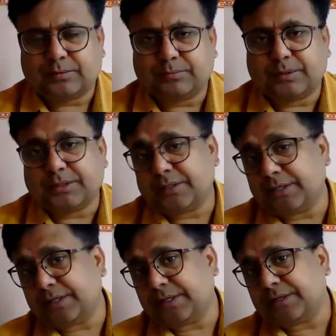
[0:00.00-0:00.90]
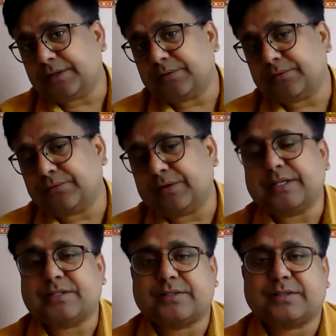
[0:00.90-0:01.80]
But he
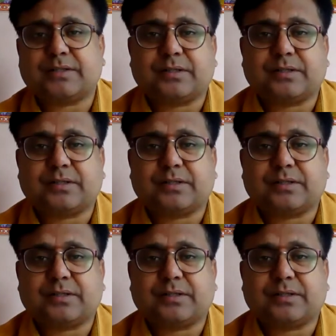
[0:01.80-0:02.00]
feels